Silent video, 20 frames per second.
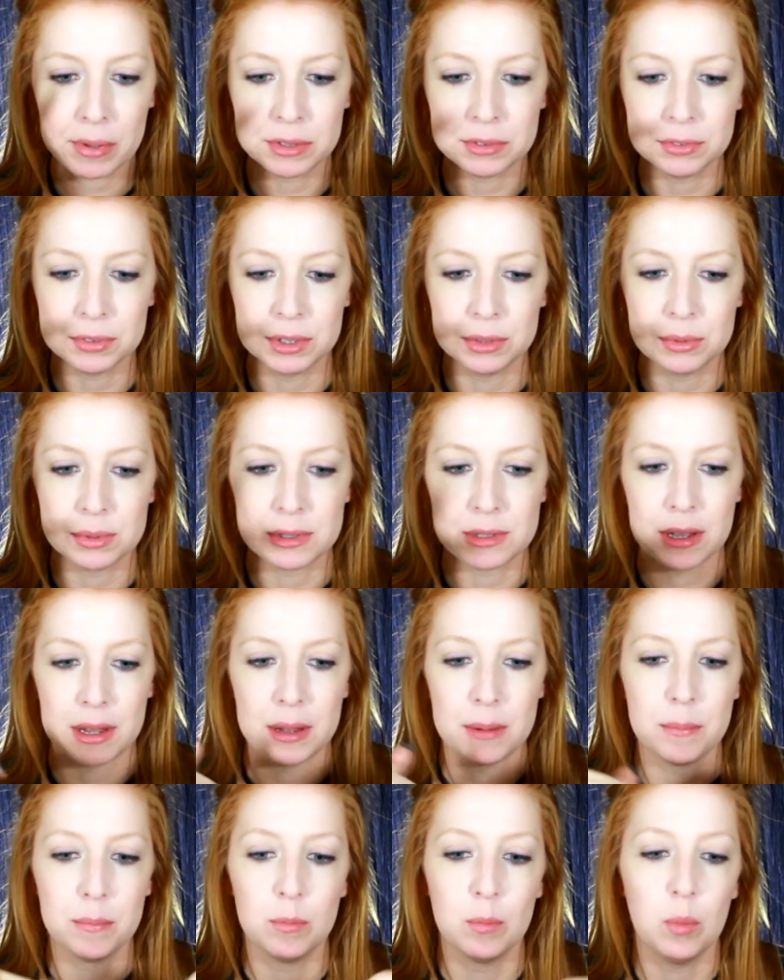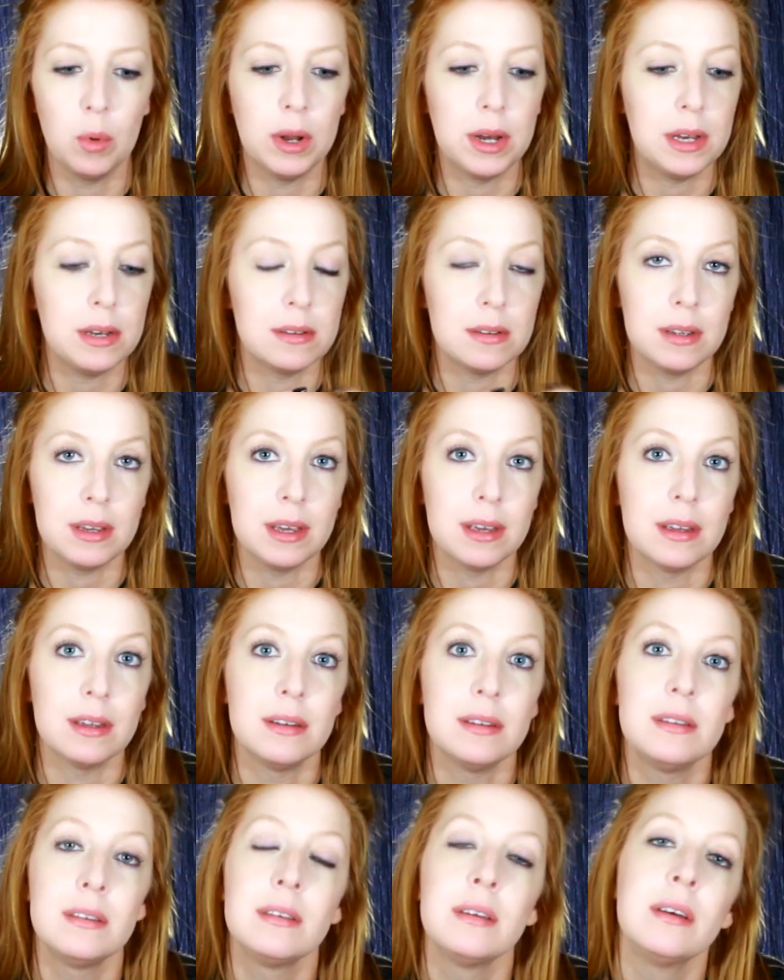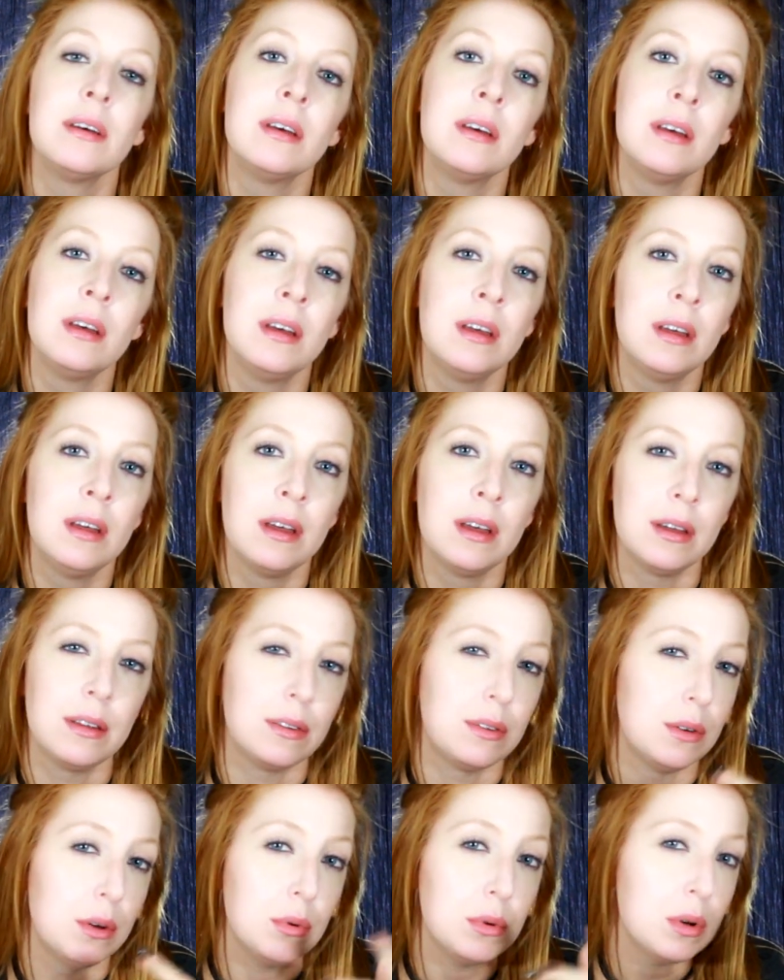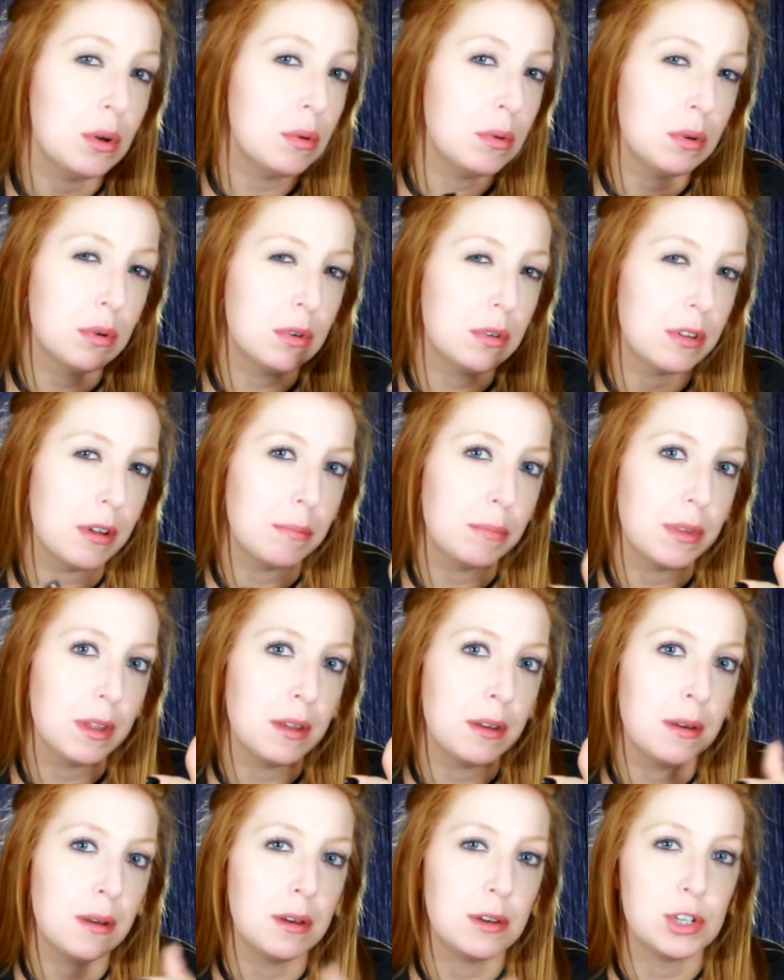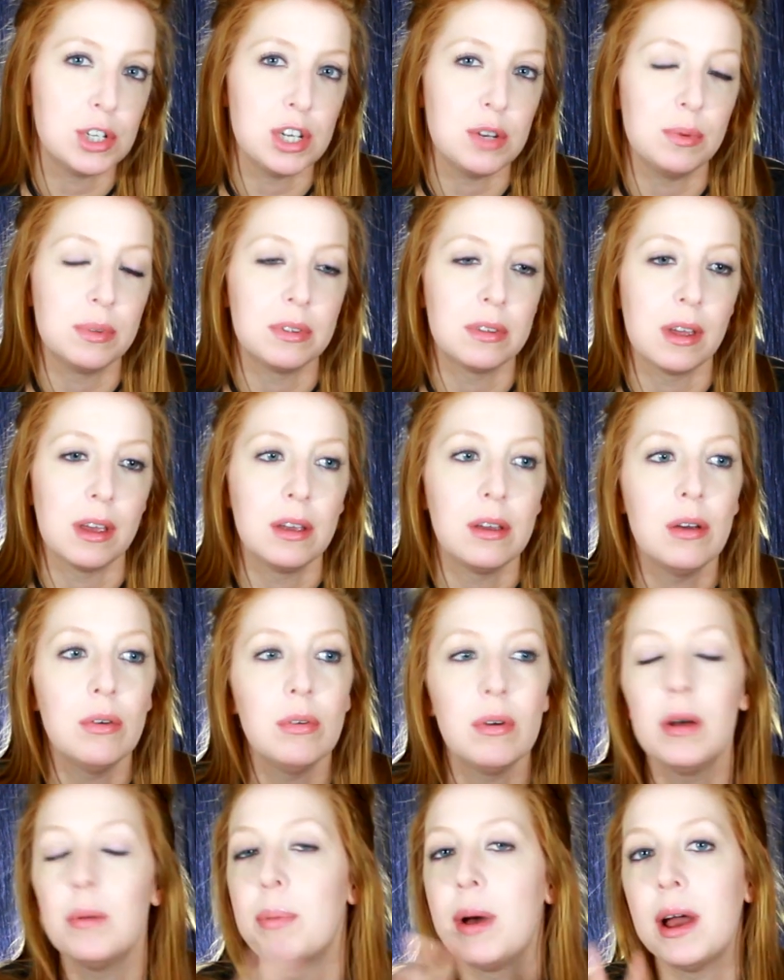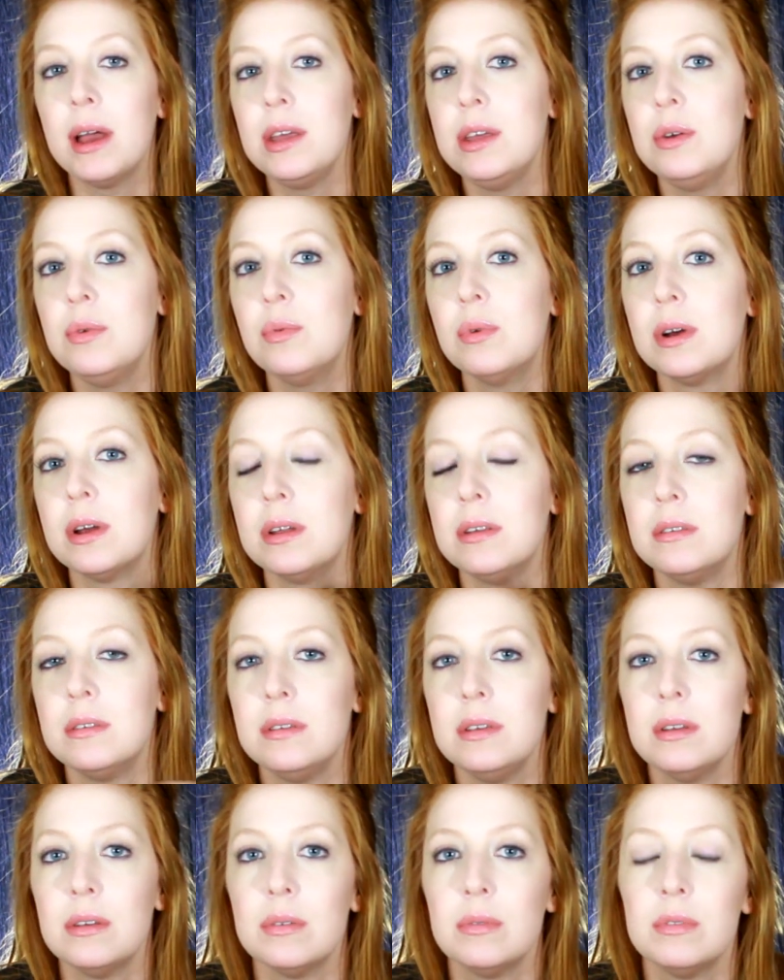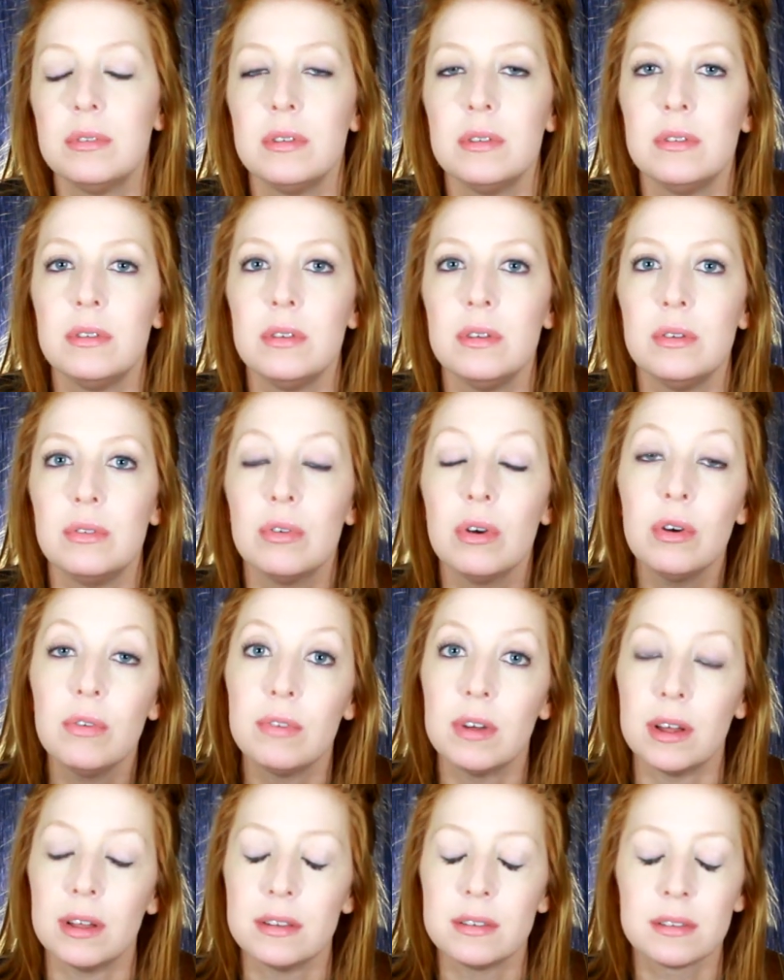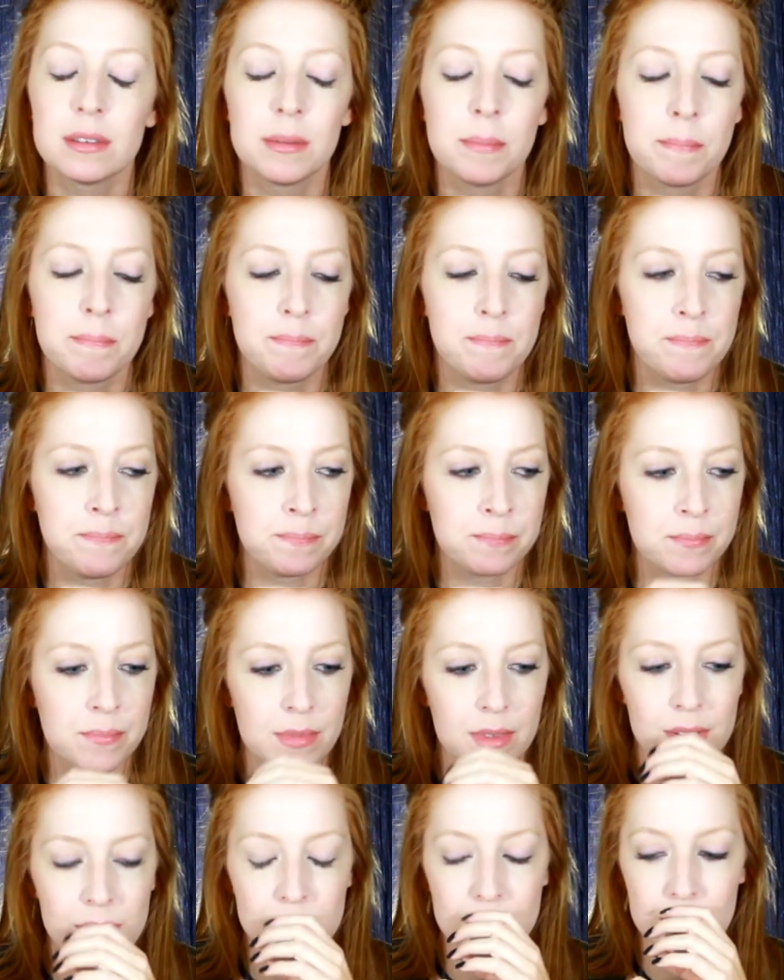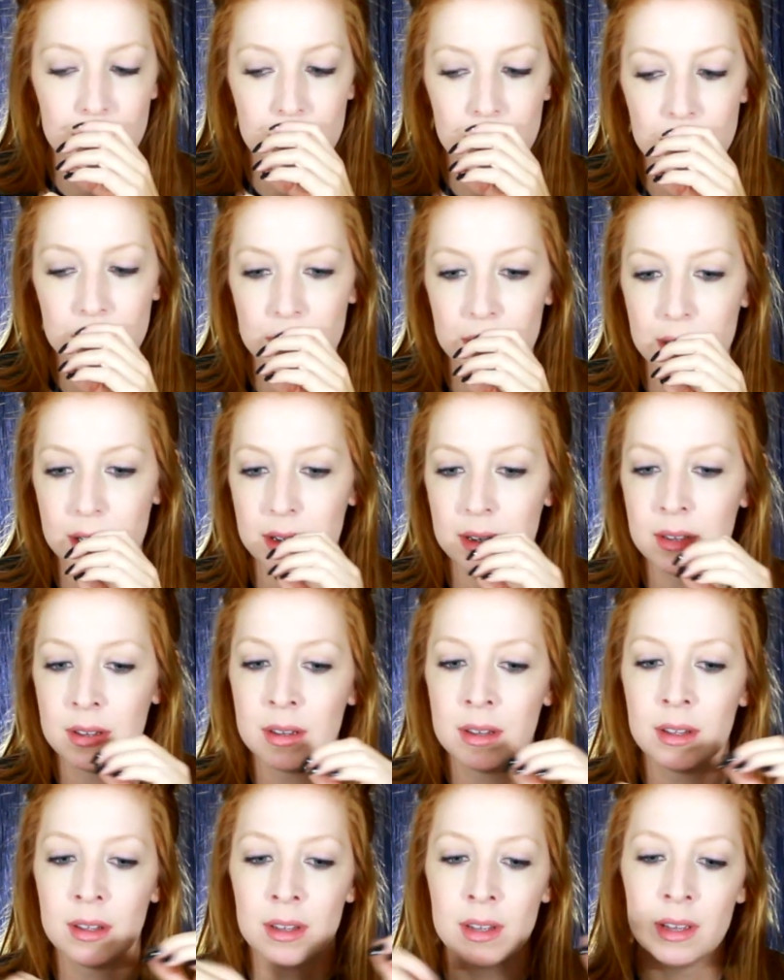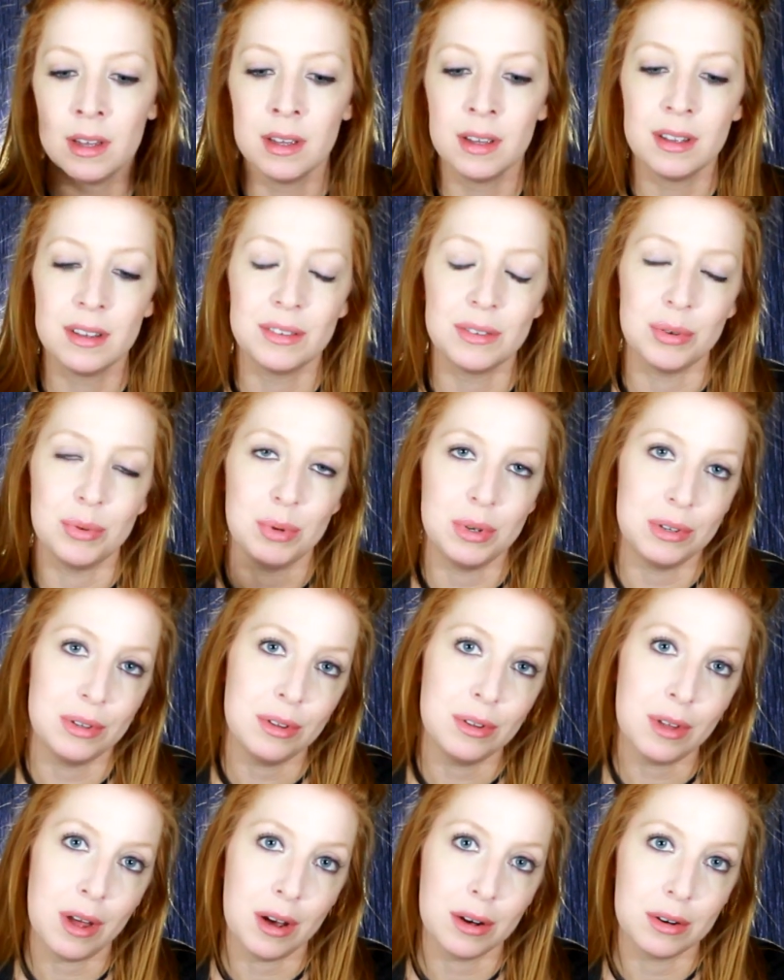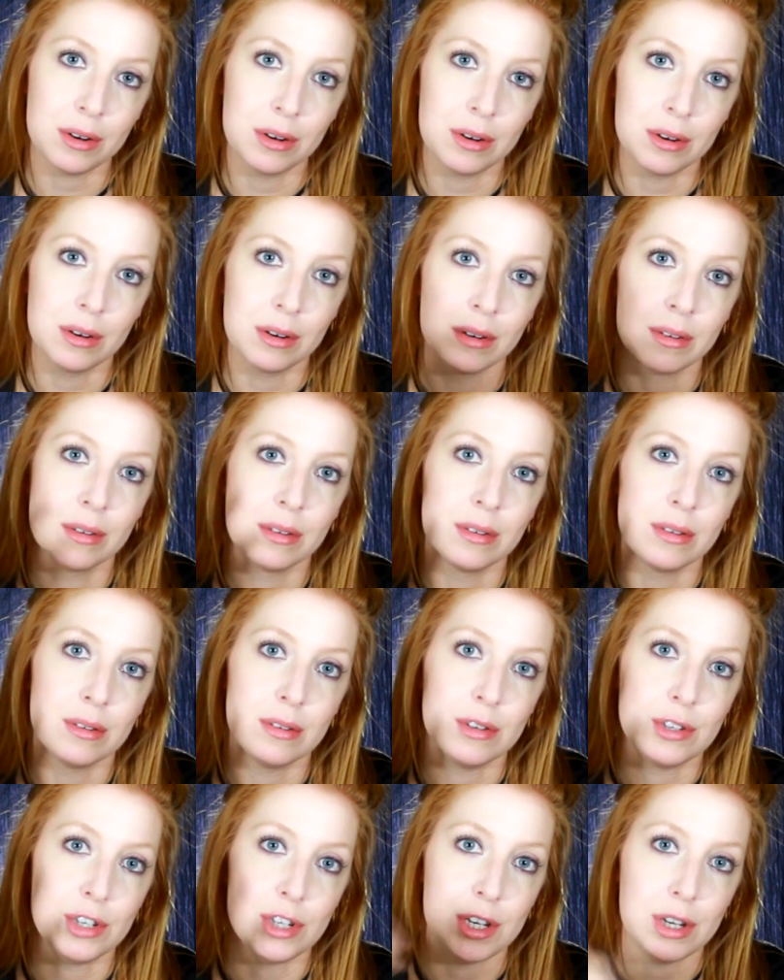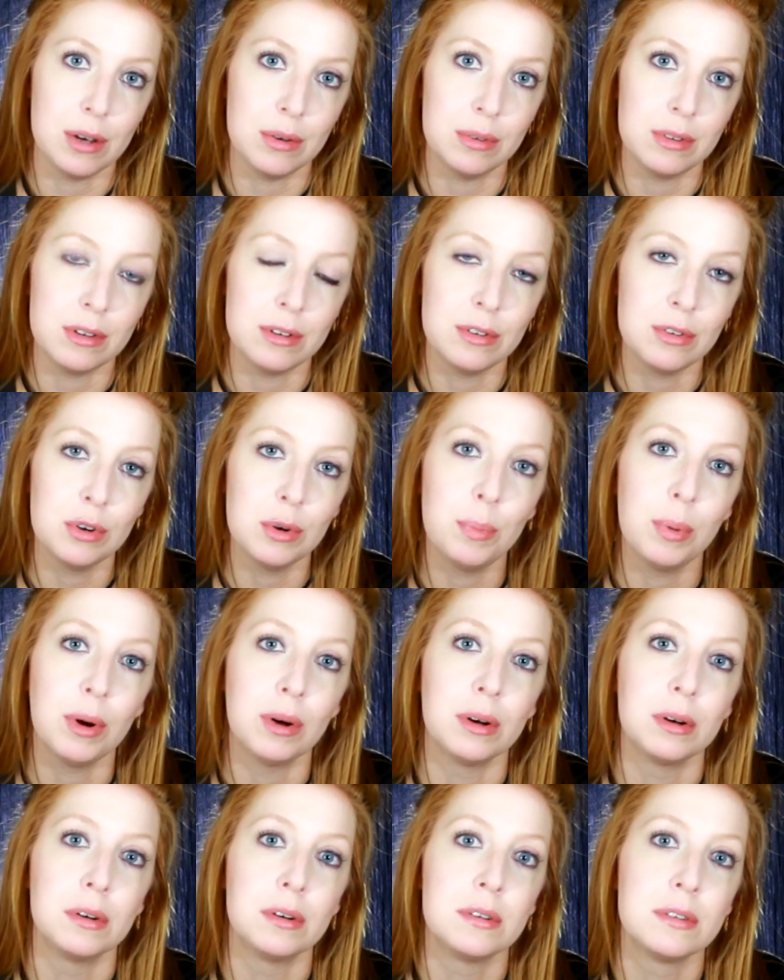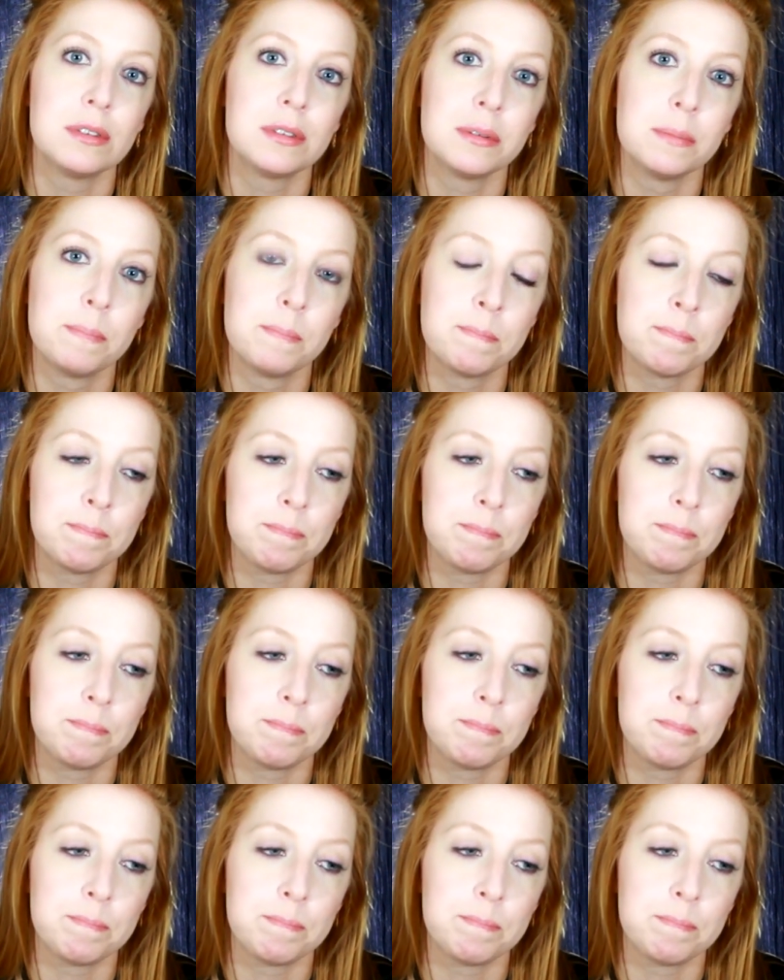my friend was like wanting to get a snow cone or something. And she was like, oh, I'll buy you one, you know, since you drove us. I was like, okay. So we went to the locker. She goes into her purse.